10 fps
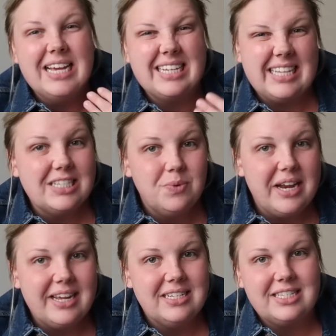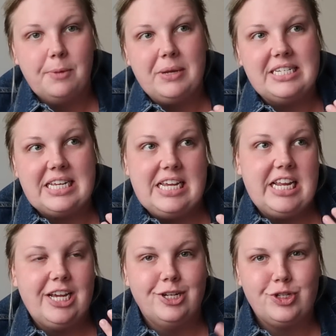because that's when I can slip into
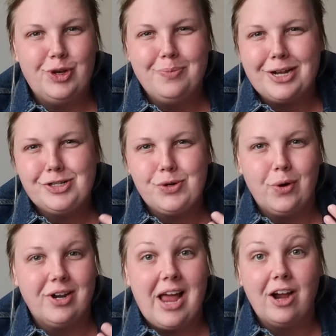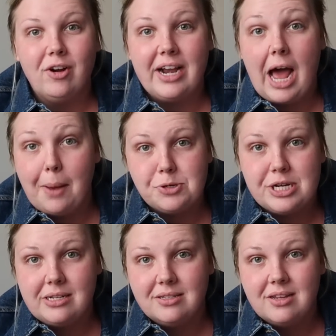eating too much or not great
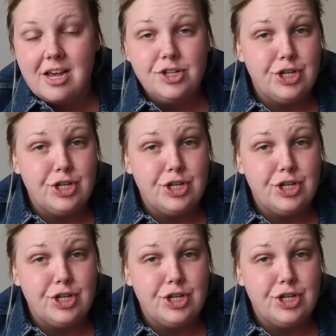options